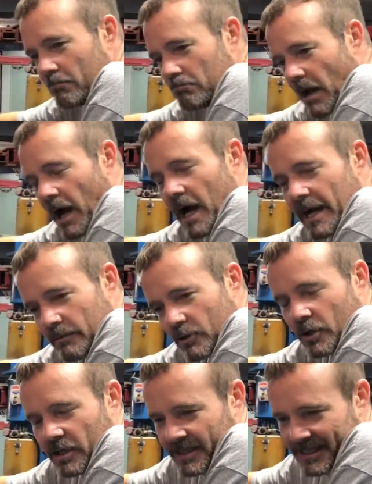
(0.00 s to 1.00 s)
I am going
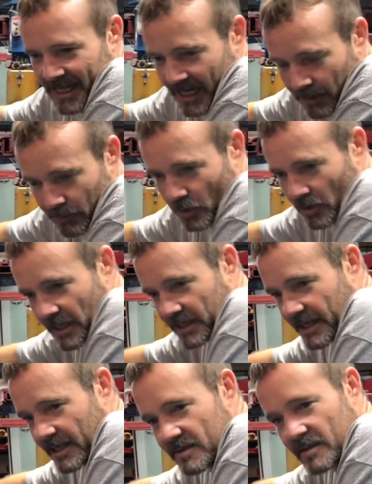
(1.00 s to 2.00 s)
to gamble, I
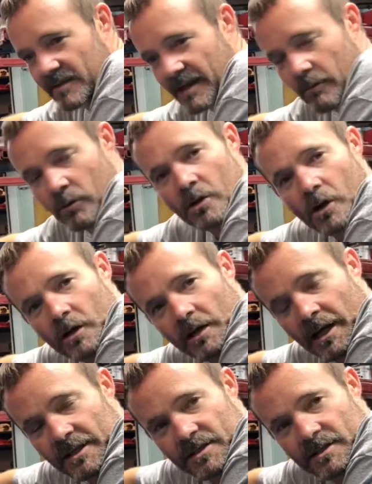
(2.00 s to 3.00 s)
guess, that they will call
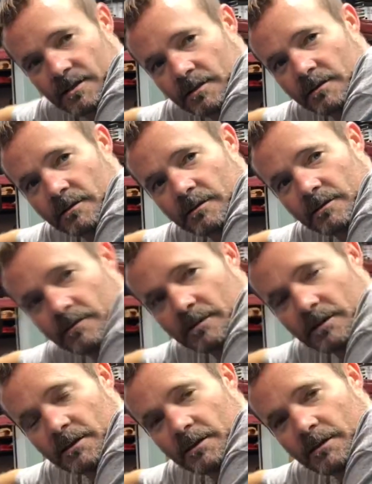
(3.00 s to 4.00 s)
us.
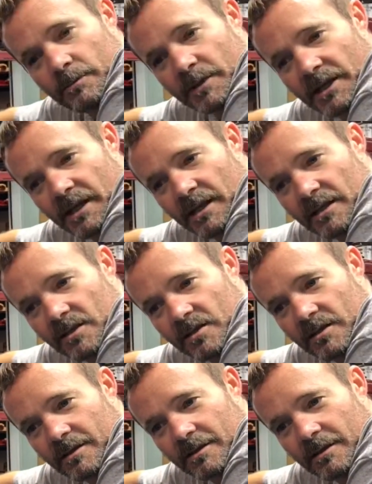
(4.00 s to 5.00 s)
Because
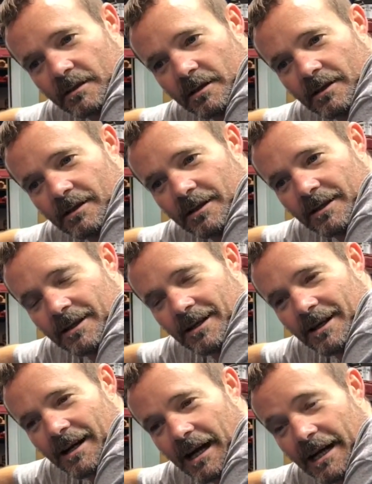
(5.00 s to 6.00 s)

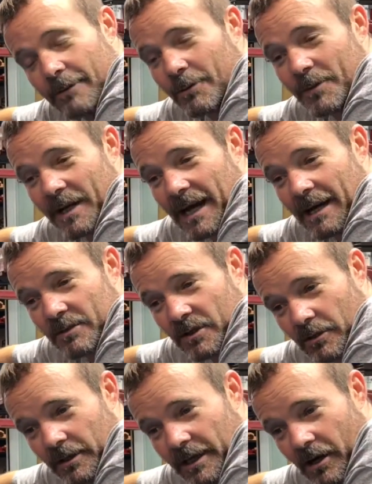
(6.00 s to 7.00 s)
it would be
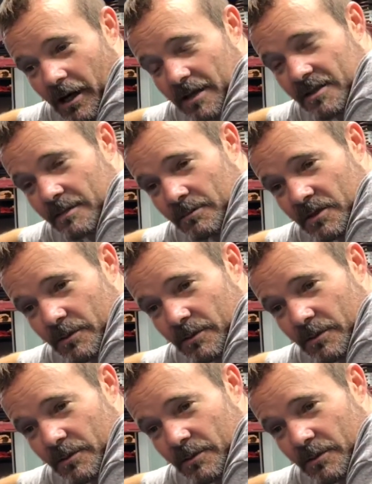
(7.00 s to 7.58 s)
absolutely awesome to